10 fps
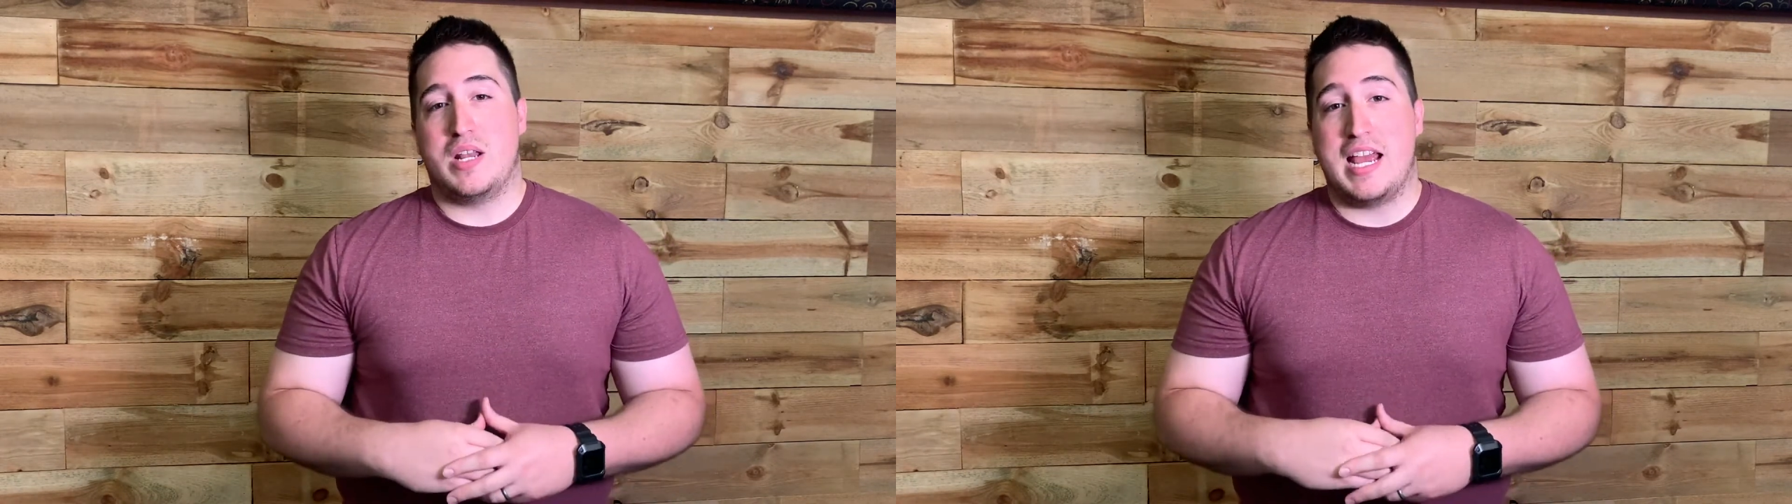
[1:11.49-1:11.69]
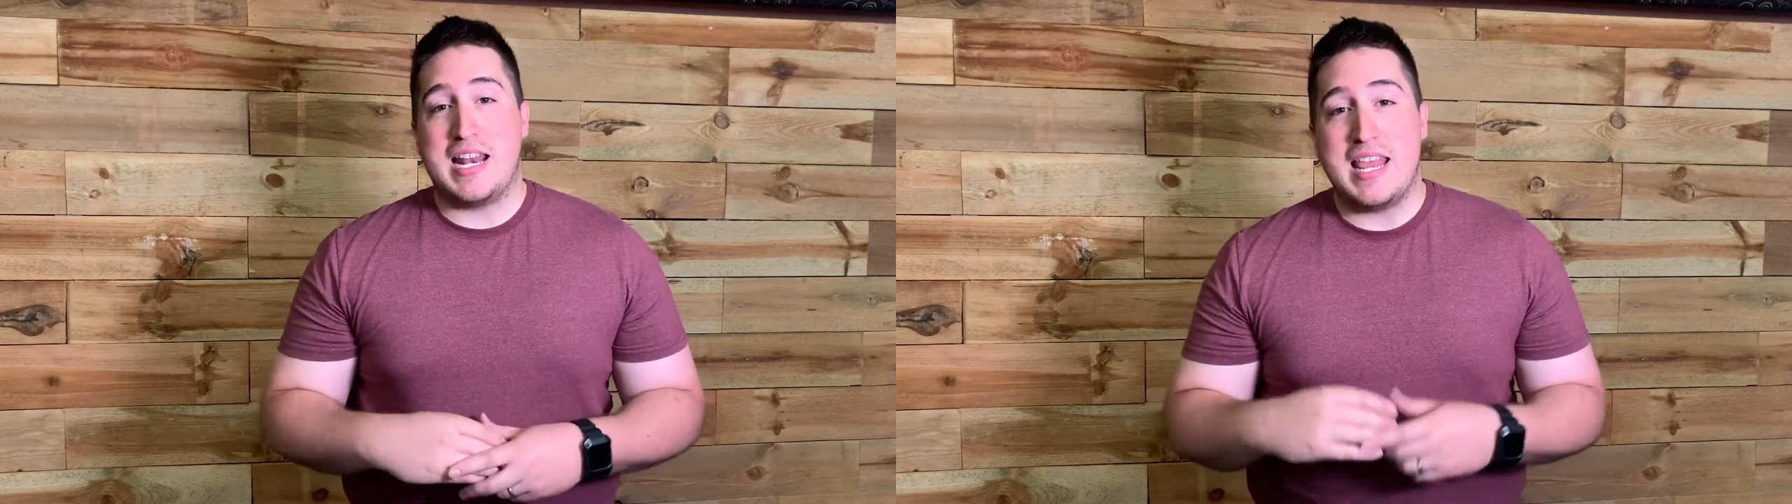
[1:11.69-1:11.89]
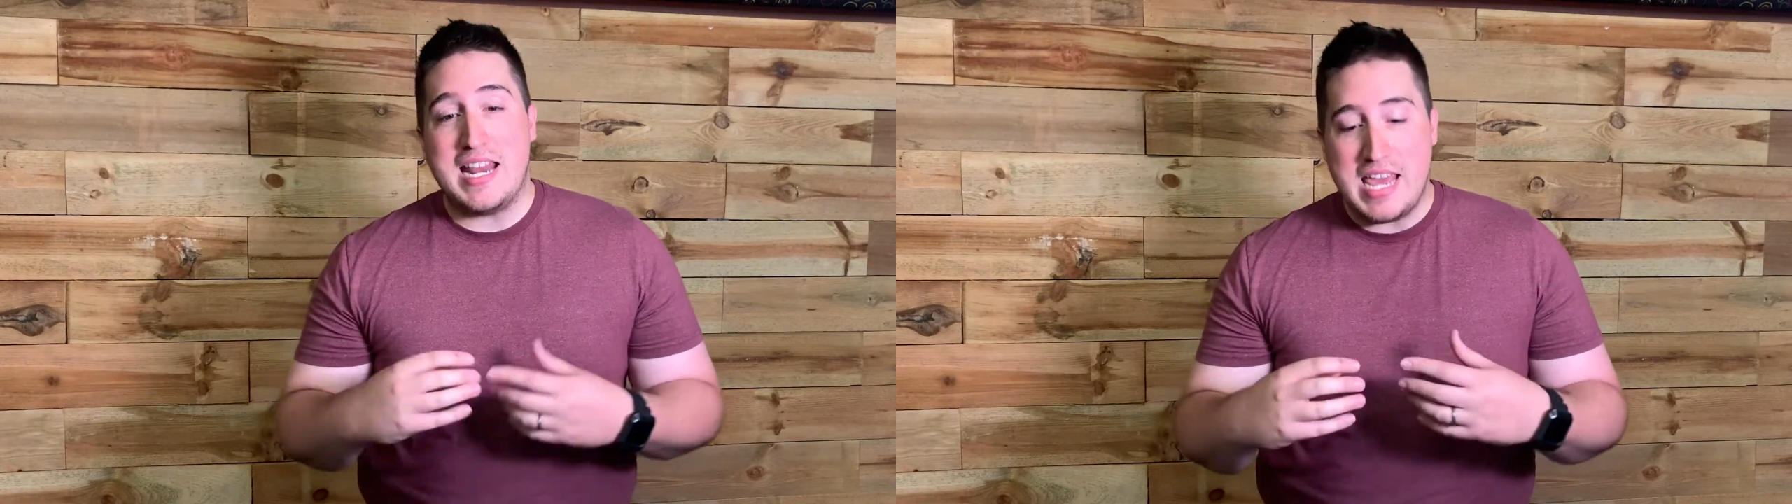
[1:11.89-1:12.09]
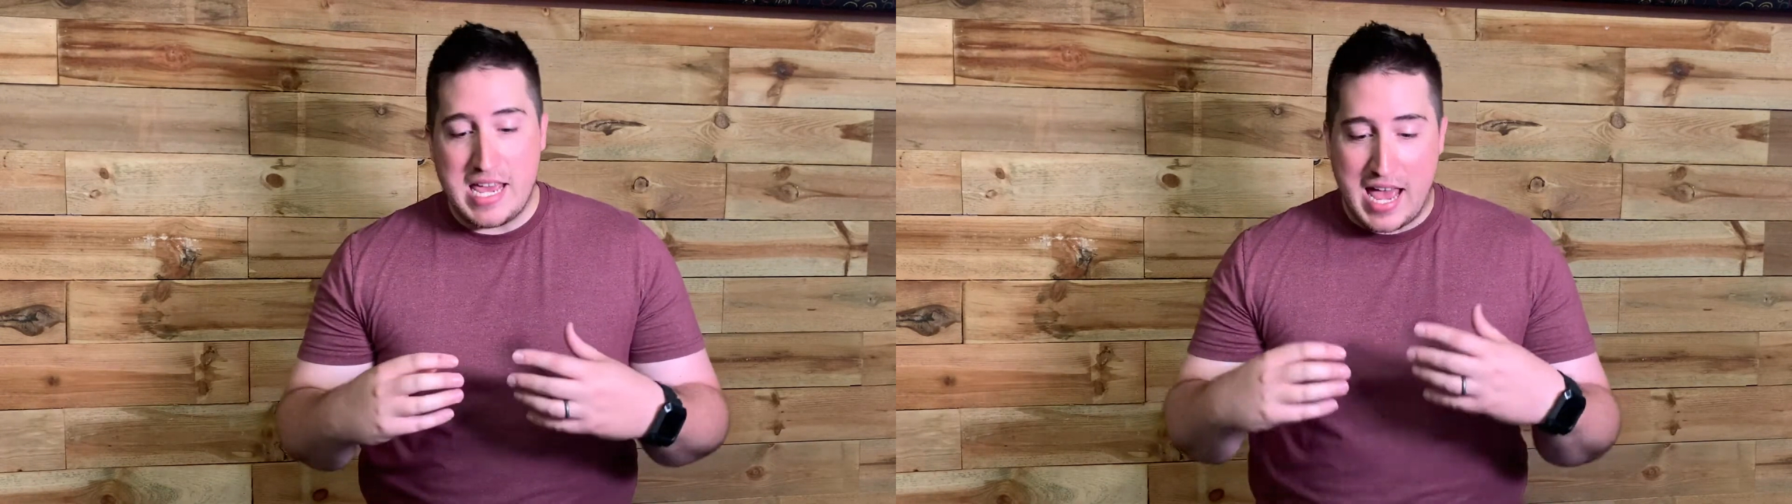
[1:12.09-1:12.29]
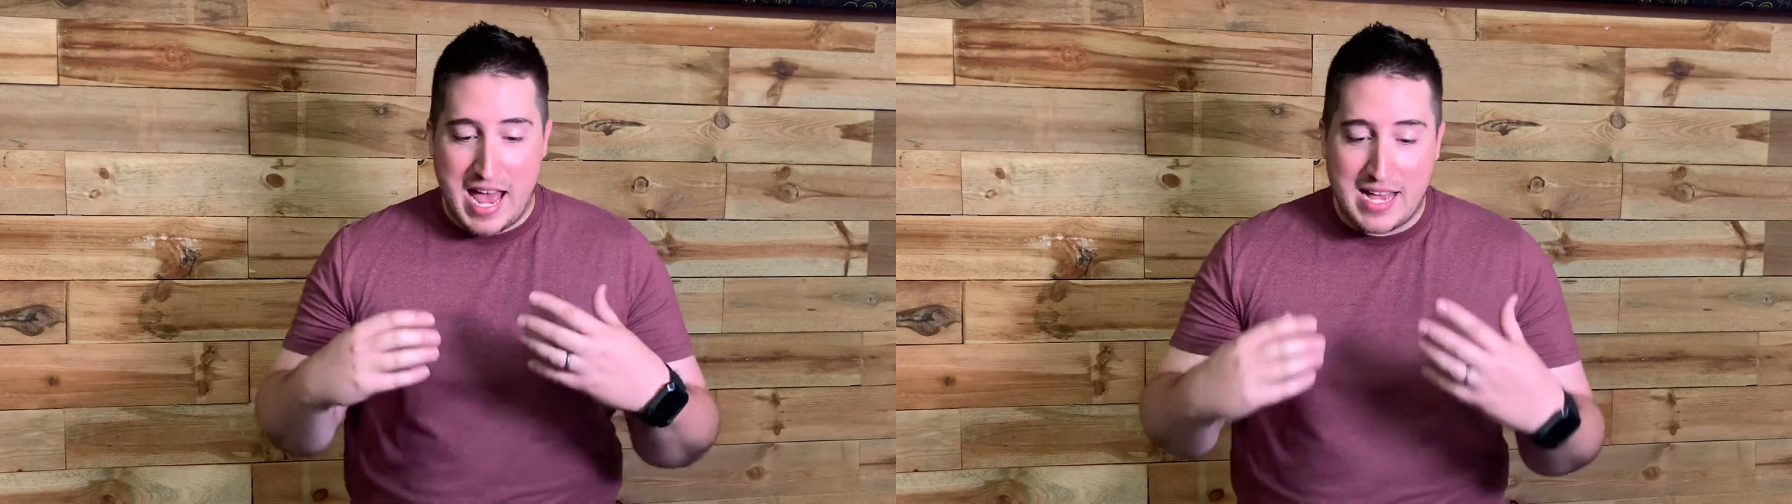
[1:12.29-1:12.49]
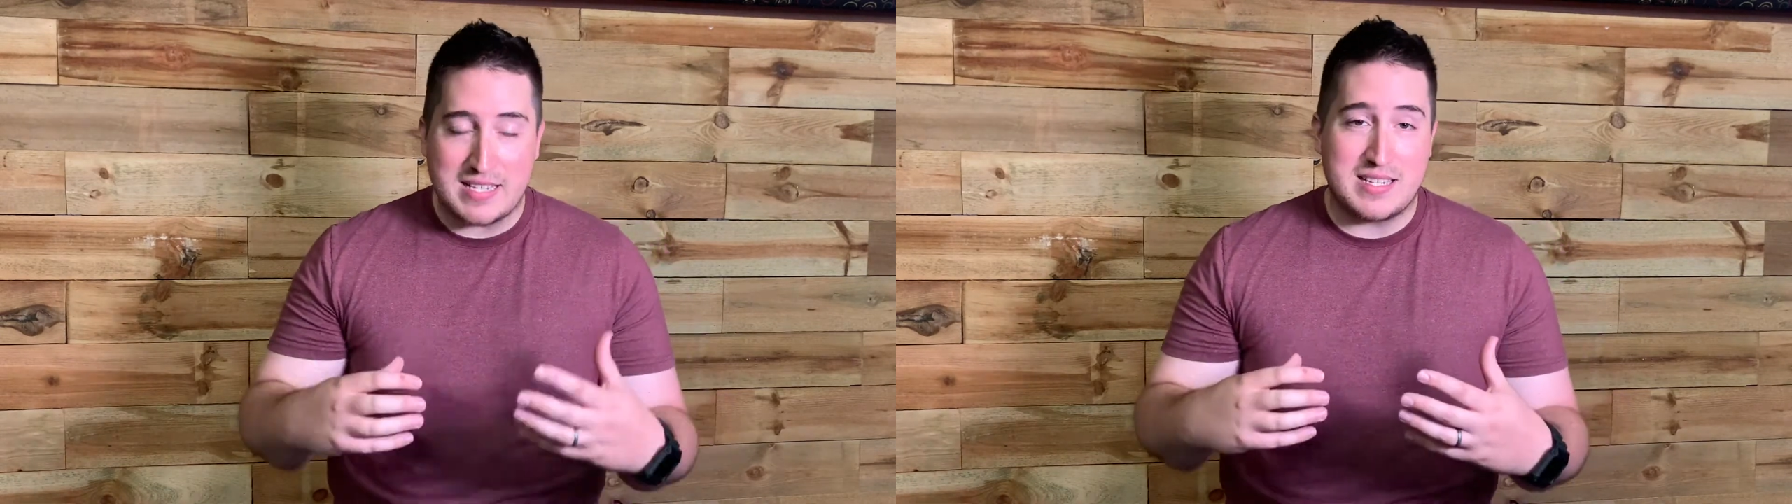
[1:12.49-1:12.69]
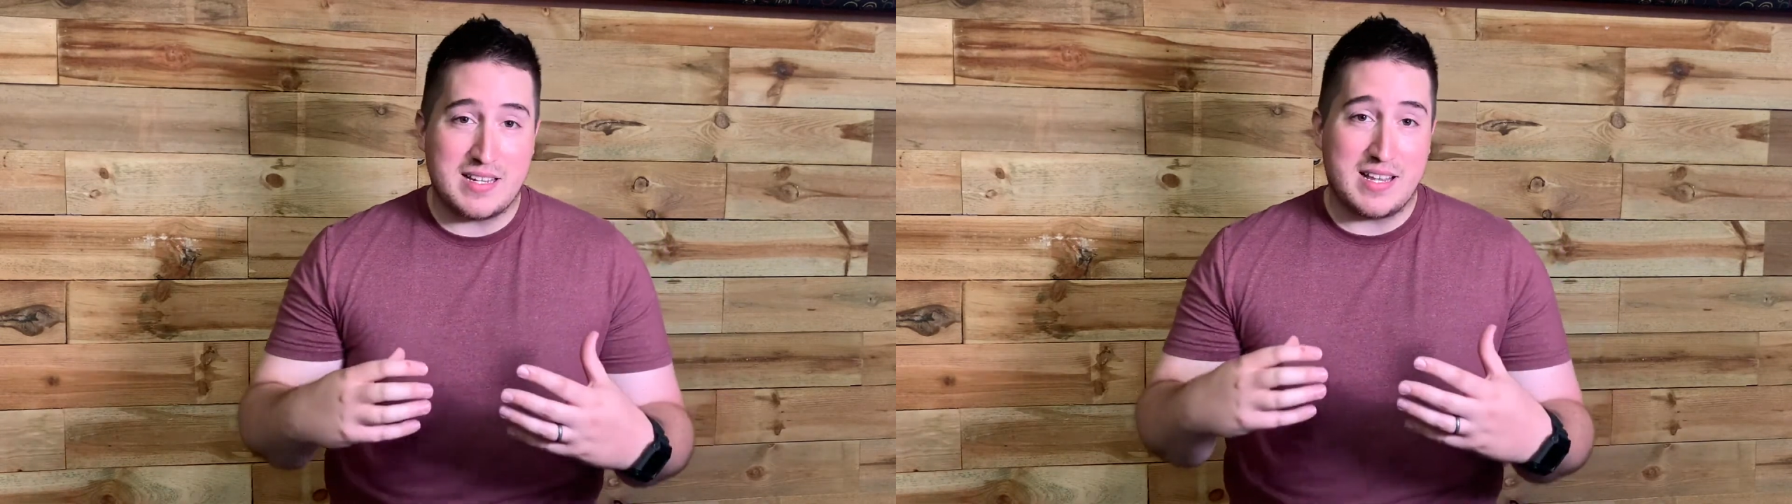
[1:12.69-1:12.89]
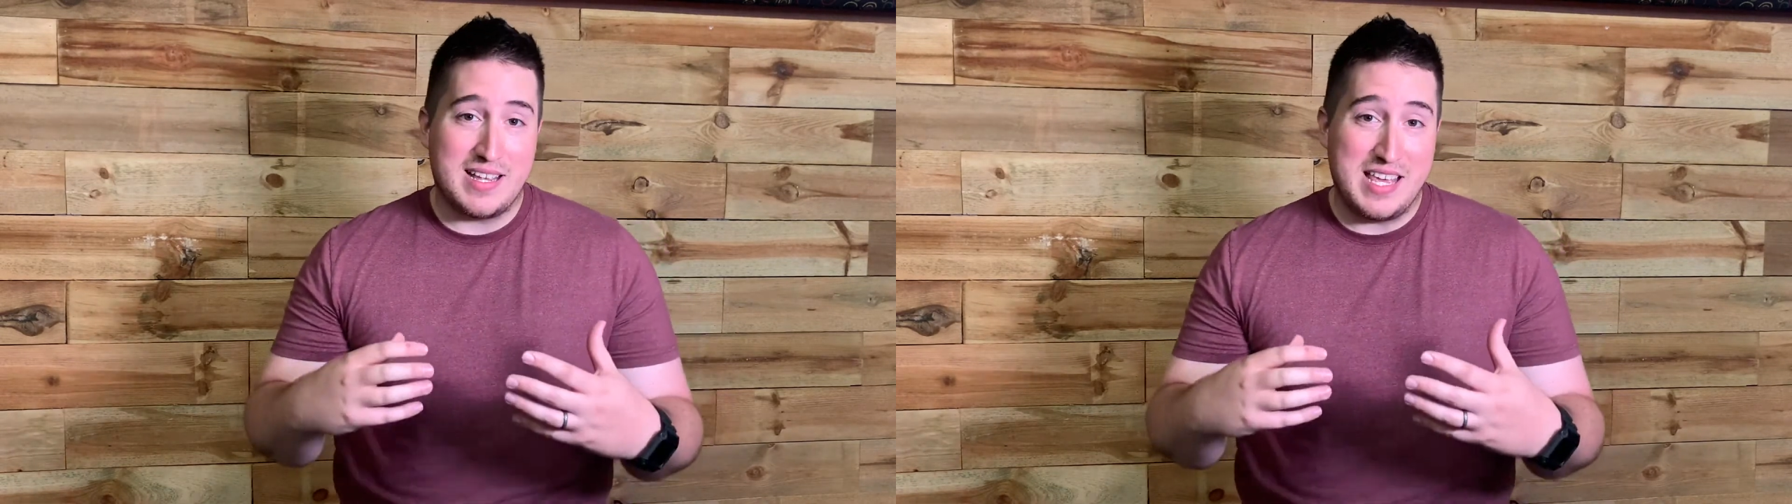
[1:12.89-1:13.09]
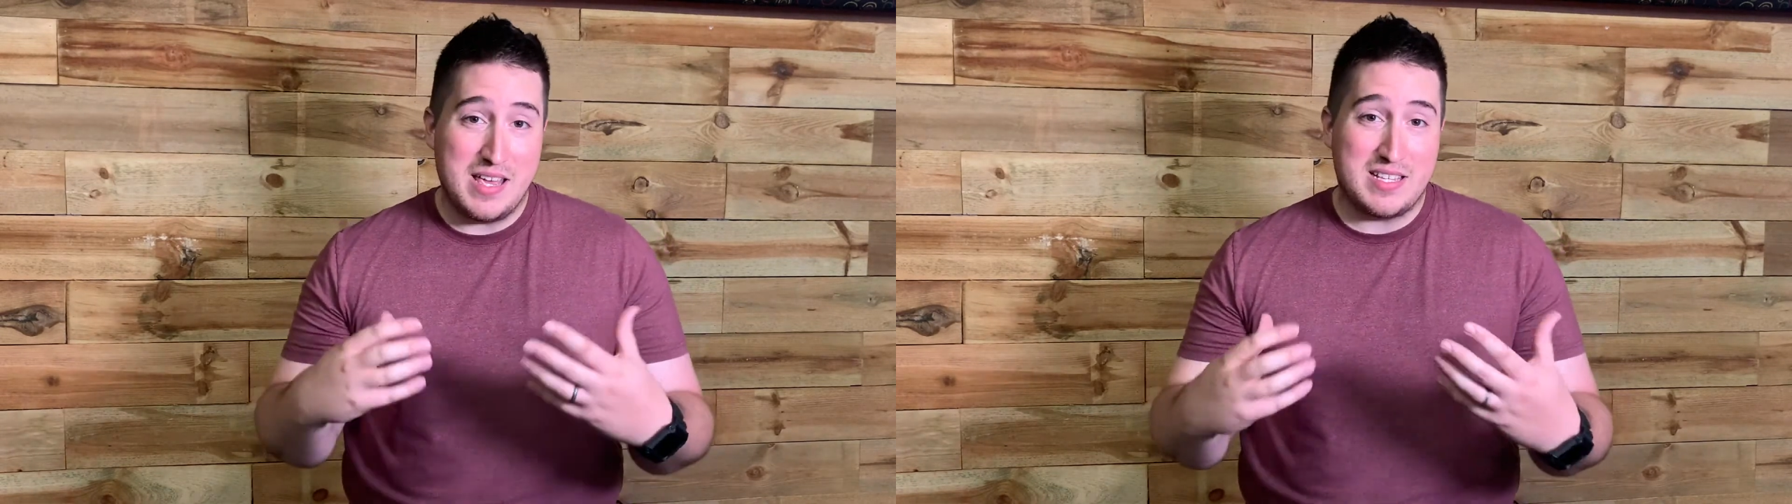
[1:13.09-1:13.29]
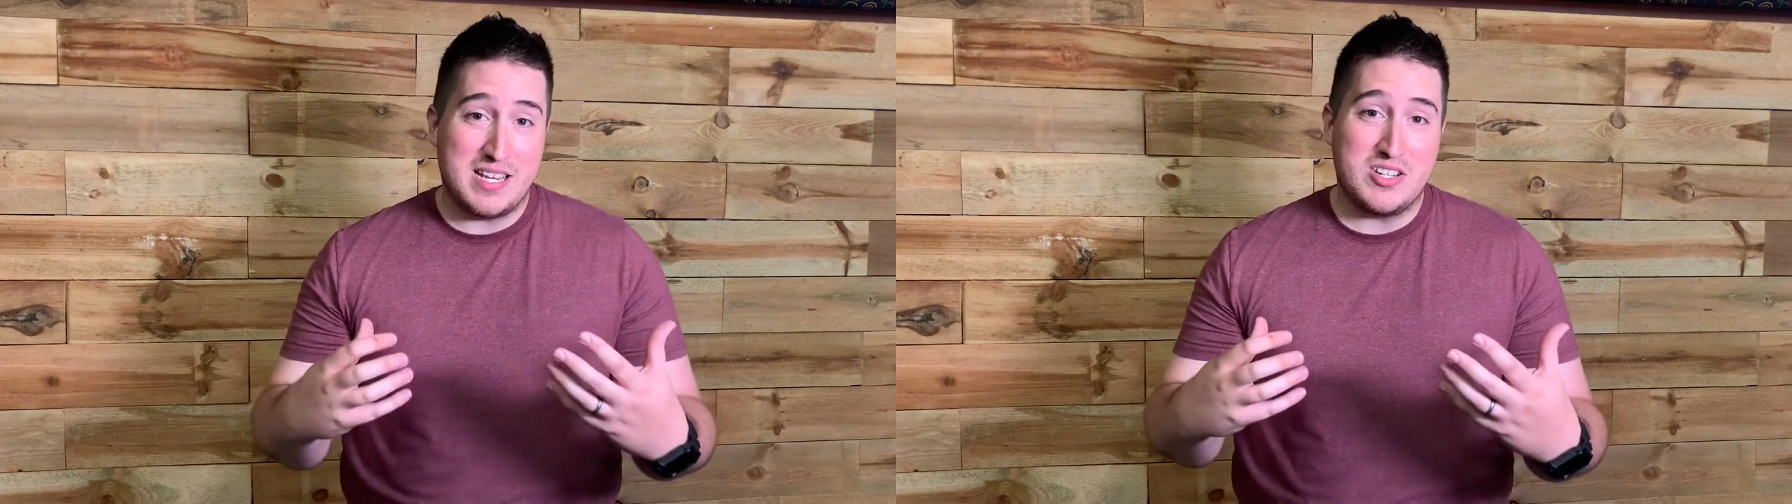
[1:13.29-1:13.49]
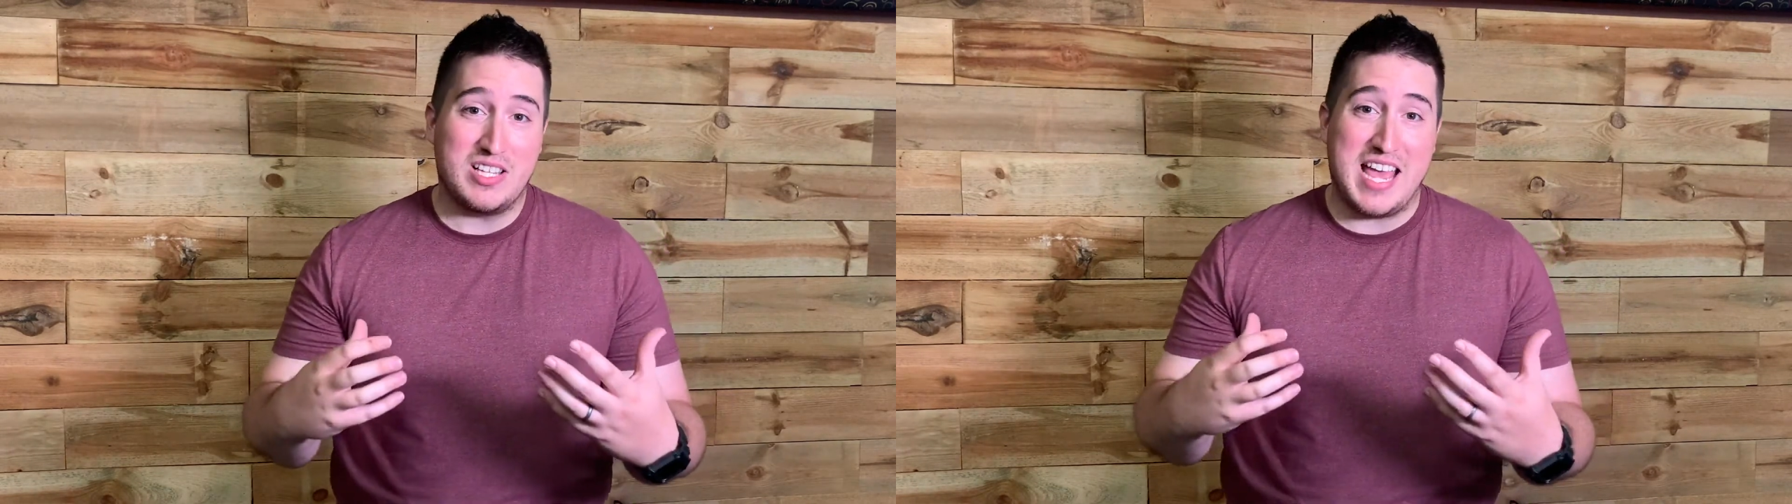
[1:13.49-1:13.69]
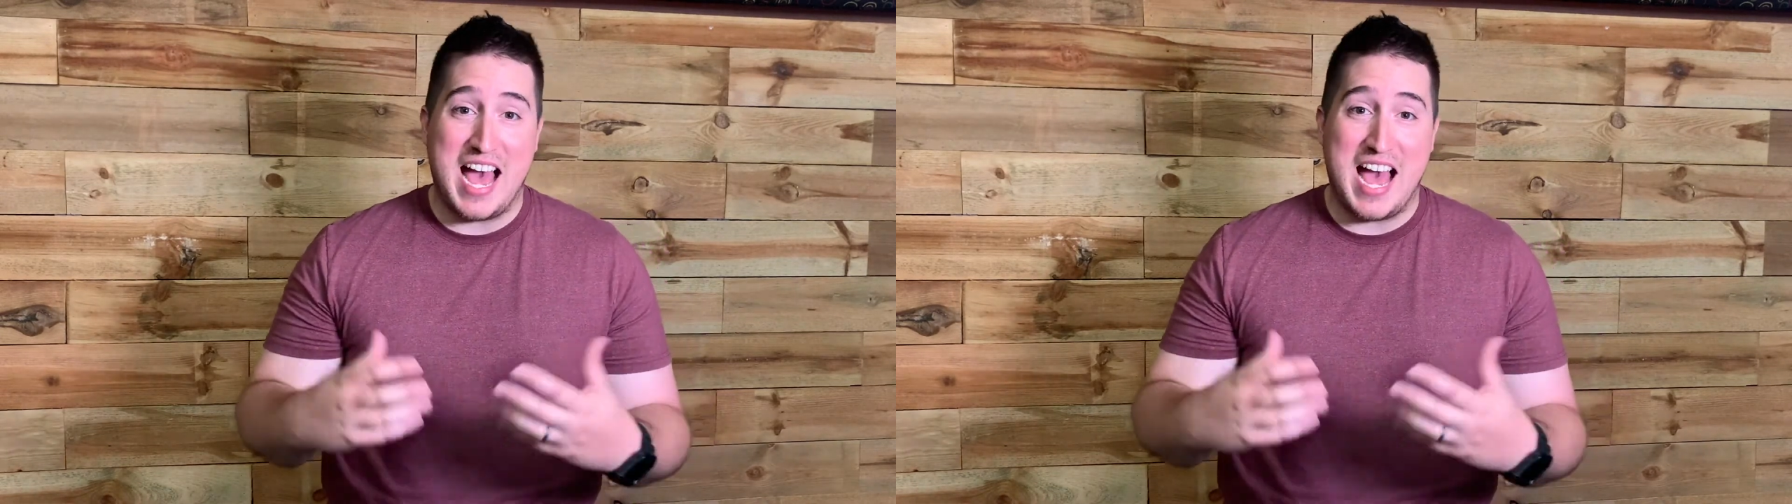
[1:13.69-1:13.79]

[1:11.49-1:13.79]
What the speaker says: And then he essentially